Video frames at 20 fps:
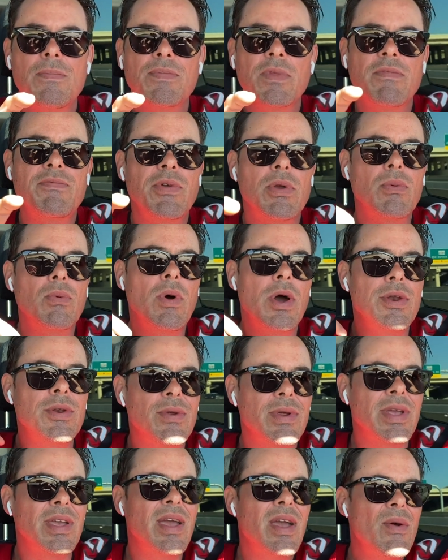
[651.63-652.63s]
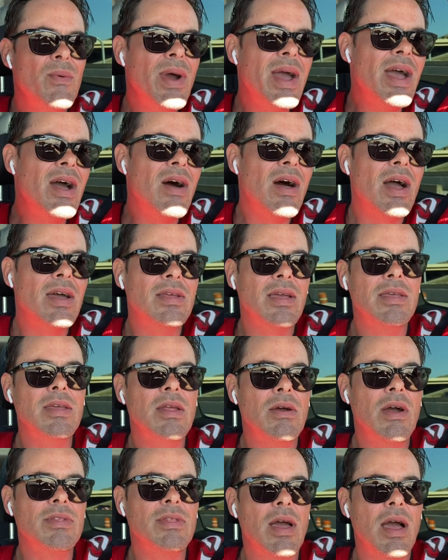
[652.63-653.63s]
If you're wondering, well, I, you
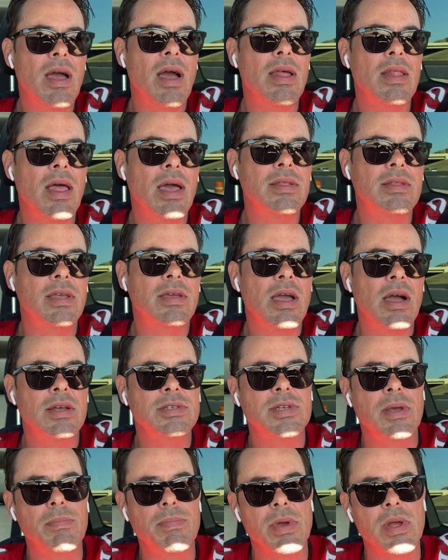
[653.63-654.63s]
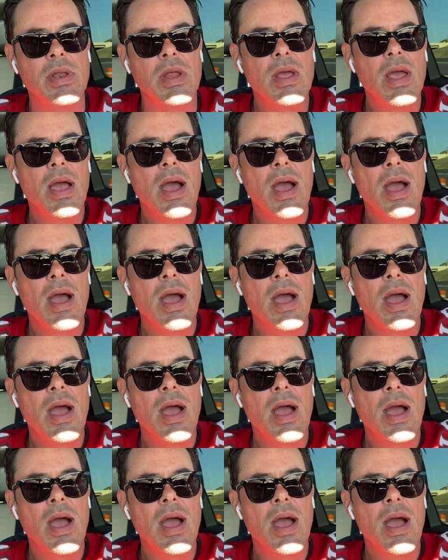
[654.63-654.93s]
know, I, I like the concept, but